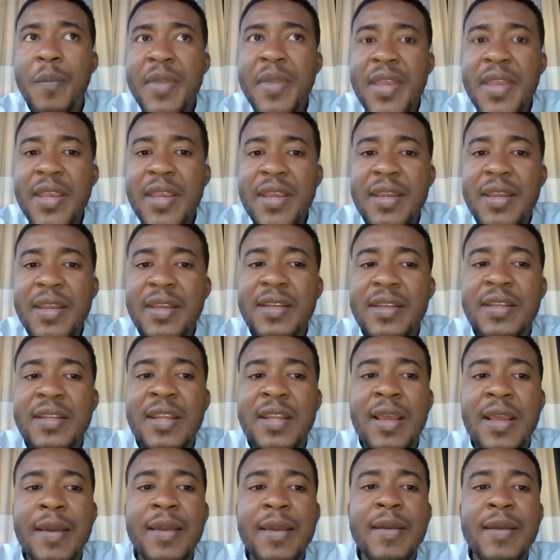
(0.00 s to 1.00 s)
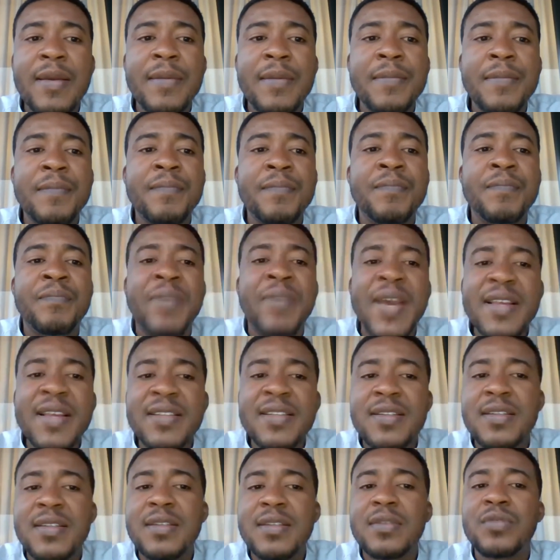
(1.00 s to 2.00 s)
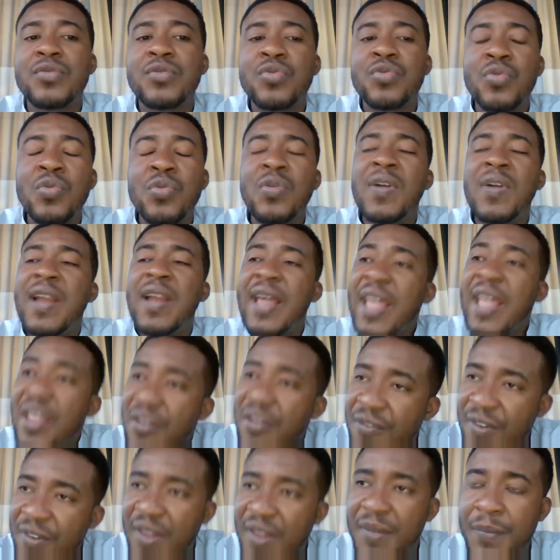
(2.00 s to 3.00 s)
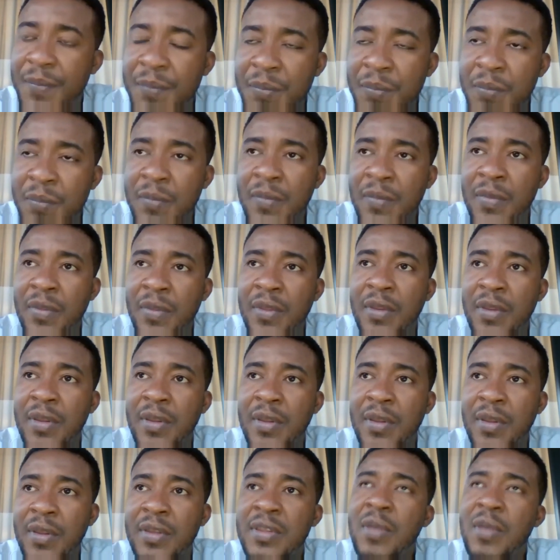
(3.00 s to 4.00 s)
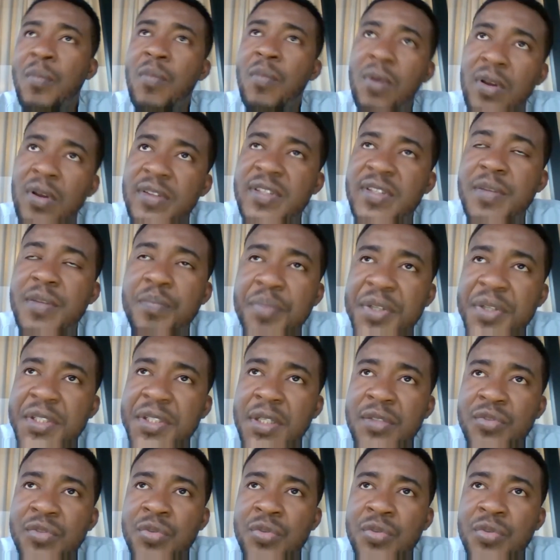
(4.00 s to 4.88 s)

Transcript: for me, the best tool ever, the most important